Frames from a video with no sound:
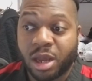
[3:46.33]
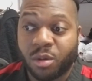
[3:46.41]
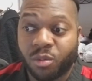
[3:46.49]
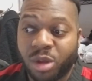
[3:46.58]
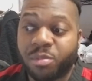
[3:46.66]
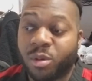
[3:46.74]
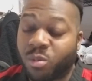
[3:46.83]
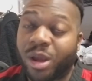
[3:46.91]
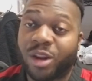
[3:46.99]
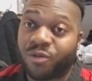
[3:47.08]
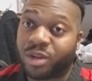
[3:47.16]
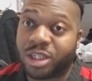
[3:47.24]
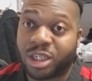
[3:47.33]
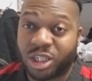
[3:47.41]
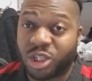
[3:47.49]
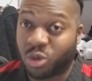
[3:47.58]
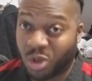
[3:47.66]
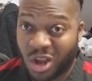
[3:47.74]
we've been waiting for
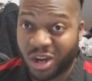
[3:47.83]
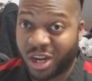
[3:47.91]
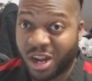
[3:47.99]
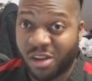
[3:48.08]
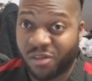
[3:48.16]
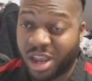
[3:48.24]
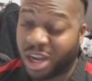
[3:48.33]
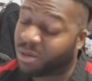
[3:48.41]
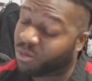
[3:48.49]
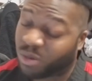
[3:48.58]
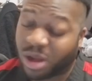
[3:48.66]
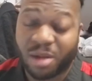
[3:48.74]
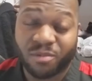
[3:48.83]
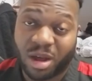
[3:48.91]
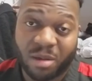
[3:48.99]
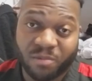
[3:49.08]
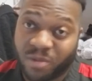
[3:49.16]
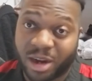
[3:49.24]
Season 2 long enough, and
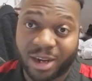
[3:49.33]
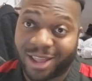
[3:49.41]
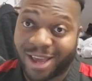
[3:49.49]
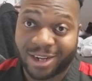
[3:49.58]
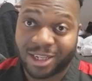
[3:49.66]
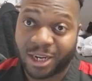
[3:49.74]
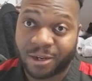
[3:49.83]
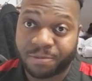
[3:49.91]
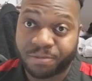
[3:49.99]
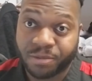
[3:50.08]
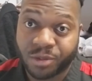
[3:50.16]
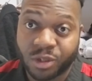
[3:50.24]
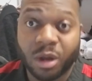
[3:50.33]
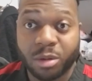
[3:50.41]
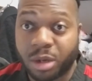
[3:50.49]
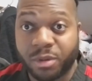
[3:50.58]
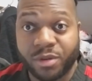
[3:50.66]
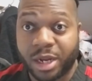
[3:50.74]
I'm finally glad it's here. So I'm
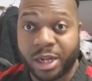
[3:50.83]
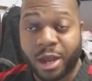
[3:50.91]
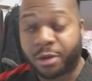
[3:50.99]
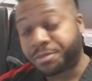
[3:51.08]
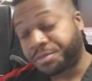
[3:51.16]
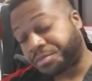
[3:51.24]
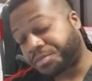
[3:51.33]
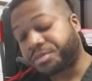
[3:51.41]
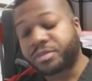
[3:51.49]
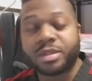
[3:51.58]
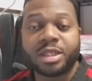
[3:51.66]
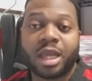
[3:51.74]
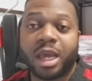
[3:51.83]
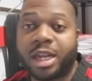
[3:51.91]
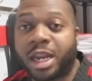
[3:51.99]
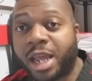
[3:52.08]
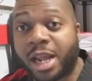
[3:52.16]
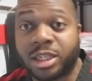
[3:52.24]
going to be ready to go. In
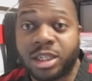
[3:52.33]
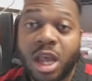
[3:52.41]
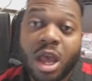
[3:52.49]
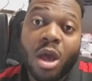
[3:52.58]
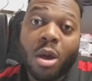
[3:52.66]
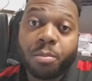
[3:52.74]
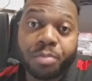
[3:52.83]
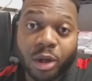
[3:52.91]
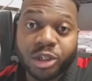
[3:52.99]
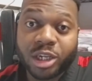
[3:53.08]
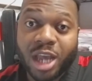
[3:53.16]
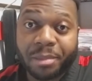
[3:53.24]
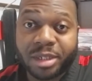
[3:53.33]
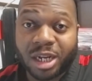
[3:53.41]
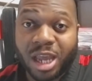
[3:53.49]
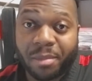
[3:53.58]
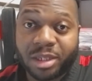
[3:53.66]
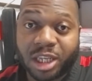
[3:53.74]
any case, post your comments in
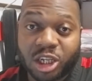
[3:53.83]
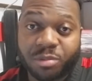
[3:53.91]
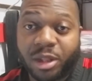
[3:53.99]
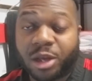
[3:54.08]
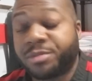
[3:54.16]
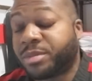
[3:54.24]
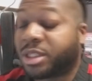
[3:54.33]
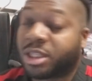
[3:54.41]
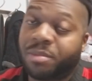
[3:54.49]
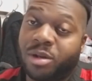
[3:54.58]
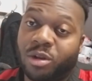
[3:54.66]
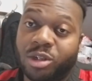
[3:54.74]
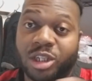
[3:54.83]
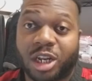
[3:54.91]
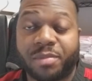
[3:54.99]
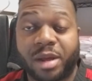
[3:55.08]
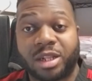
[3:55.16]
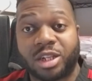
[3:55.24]
the comment section below. Let me know what you thought
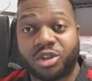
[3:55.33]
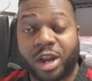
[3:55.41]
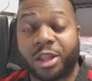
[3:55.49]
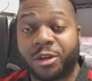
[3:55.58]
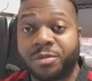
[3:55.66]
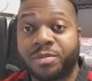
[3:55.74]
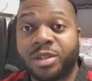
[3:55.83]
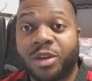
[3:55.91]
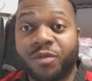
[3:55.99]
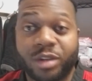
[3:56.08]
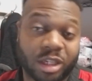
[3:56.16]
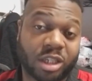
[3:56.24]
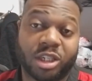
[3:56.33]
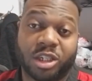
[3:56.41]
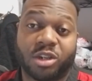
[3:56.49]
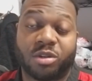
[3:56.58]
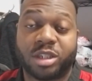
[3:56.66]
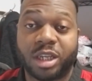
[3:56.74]
about the trailer for Jessica
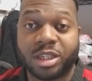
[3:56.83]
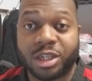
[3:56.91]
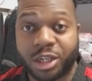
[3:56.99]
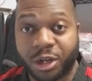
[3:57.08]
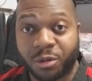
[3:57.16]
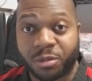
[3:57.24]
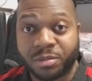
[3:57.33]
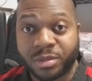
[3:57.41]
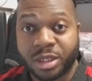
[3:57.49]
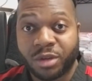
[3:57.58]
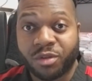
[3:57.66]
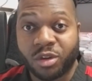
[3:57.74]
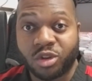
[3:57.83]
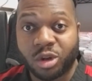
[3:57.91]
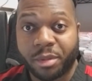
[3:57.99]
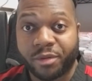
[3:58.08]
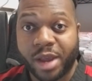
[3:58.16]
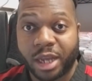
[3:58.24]
Jones Season 2. If you enjoyed
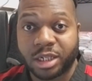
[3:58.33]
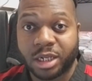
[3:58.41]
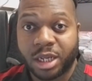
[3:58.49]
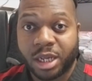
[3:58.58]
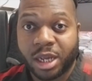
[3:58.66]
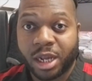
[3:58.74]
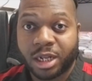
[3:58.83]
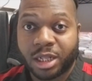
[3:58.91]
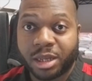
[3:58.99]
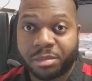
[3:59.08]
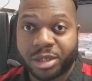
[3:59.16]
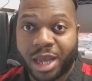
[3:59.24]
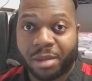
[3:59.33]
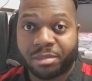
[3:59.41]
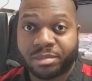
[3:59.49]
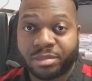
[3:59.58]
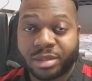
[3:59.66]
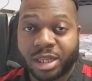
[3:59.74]
my reaction, hit the thumbs up.
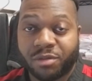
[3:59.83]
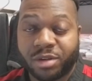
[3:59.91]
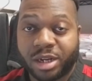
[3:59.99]
If you